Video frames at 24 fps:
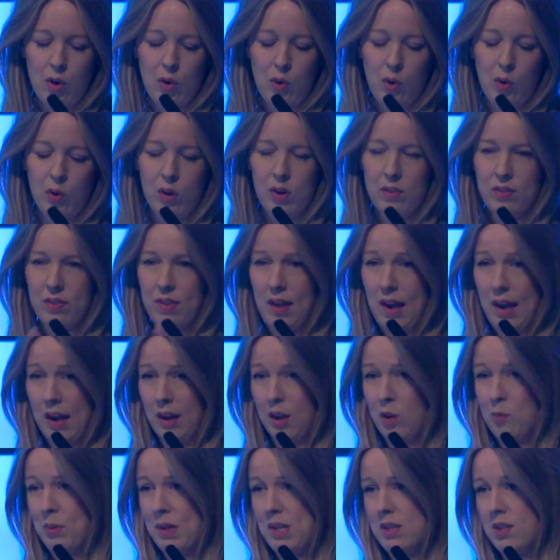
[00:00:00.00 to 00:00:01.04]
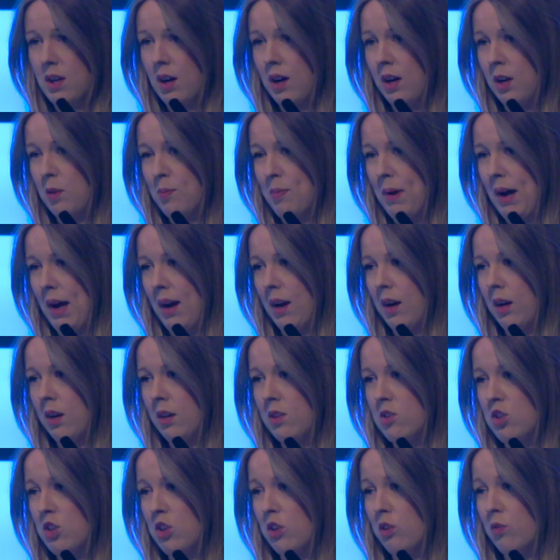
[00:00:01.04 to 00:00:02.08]
All of that can be tied back
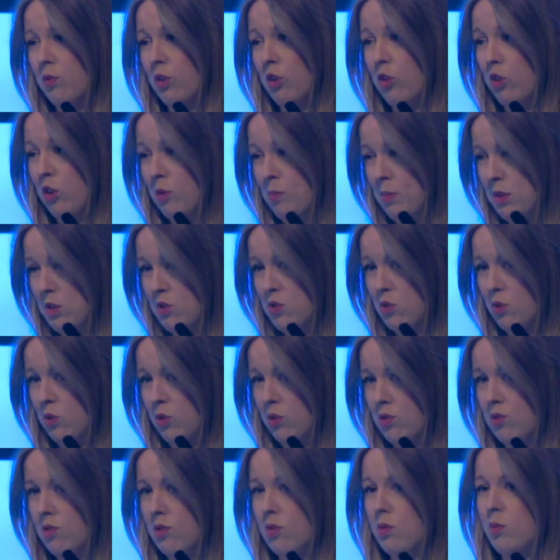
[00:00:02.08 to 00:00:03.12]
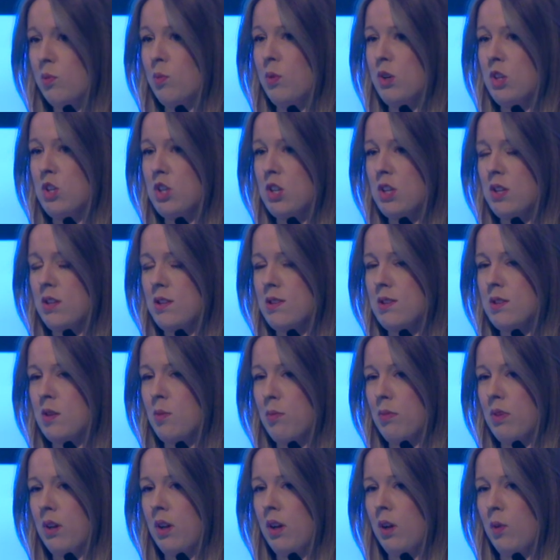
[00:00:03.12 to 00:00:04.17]
to recruitment source, which is
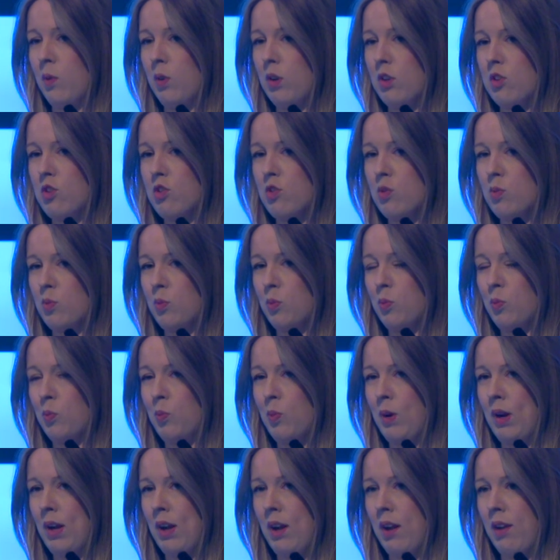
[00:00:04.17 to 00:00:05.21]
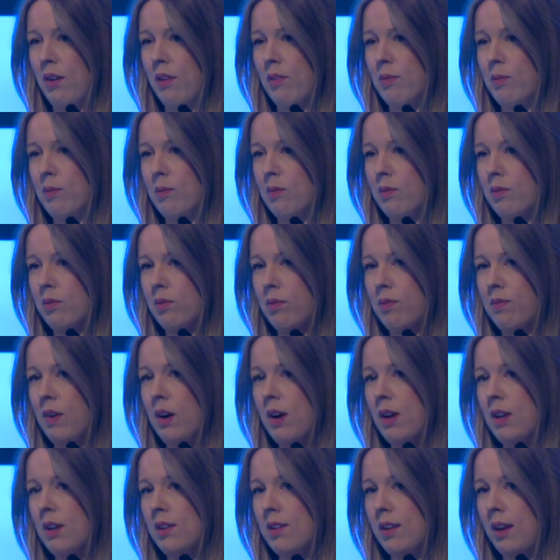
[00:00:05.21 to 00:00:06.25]
something which we're
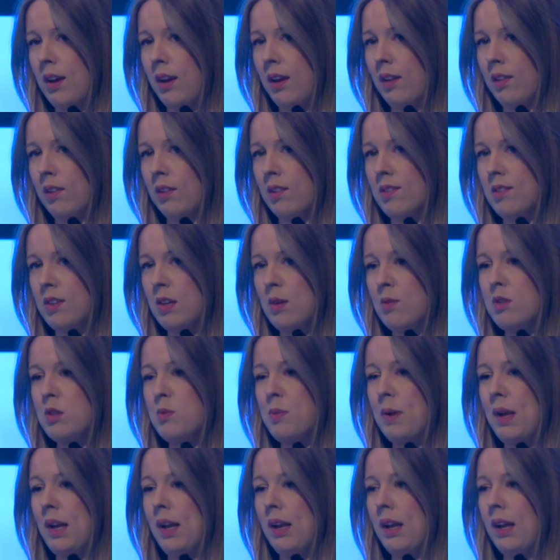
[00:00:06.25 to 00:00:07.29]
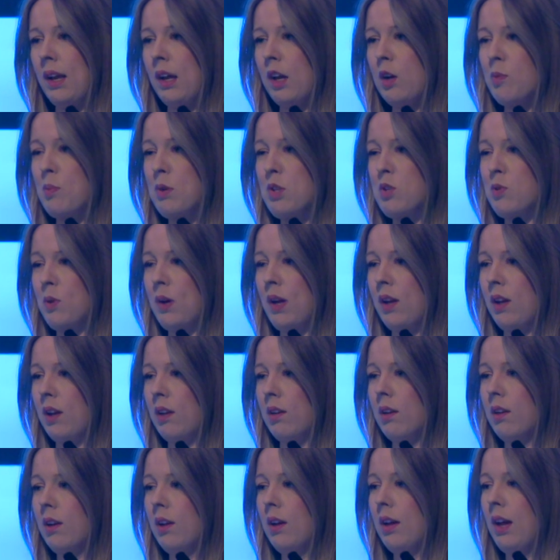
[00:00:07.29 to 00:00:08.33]
finding there seems to be a link between
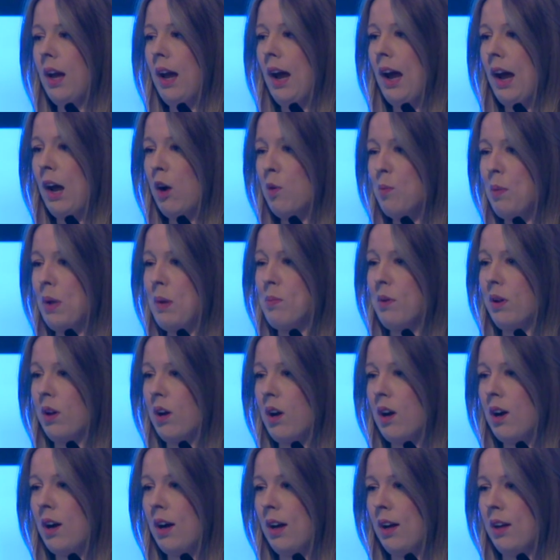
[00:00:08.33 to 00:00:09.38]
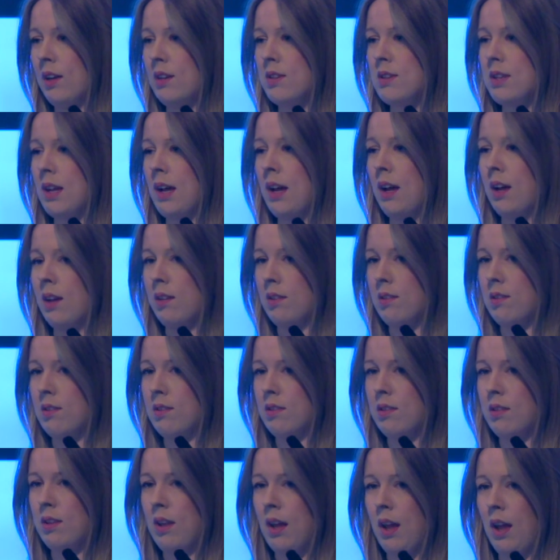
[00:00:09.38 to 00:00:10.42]
how people are hired and
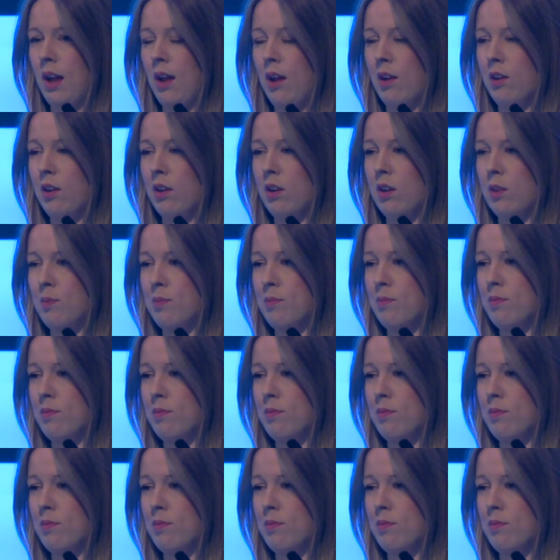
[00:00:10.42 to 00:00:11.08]
their